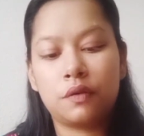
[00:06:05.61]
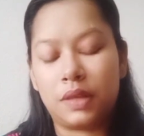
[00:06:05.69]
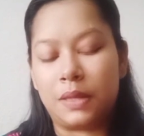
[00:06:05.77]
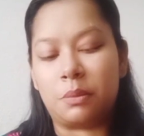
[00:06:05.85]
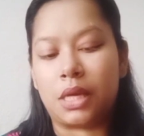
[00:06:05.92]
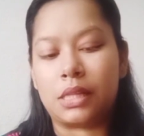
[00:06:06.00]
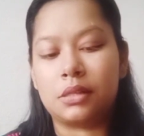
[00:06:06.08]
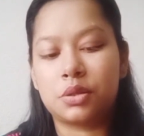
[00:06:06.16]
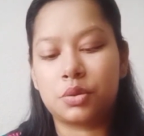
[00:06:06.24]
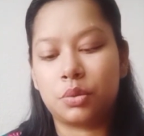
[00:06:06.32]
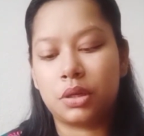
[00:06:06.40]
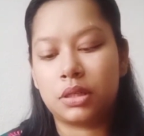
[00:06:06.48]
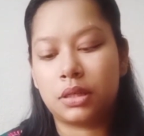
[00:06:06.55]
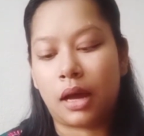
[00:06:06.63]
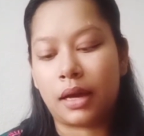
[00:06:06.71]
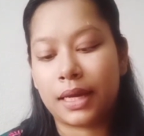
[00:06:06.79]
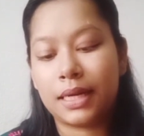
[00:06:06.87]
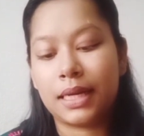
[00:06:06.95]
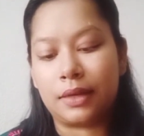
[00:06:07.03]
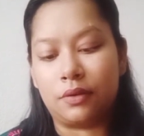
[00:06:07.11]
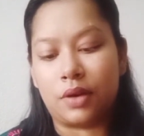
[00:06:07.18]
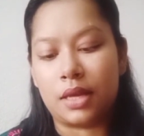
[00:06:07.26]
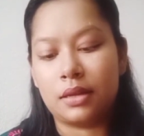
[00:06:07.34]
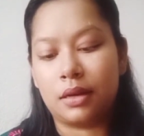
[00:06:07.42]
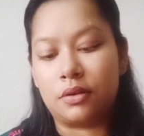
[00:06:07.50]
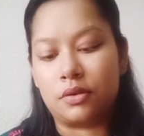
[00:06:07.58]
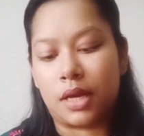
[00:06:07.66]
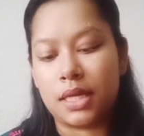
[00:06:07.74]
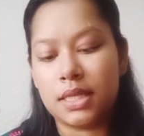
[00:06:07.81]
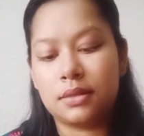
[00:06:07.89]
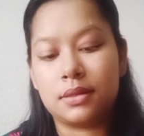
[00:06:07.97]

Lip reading: emails to a target address,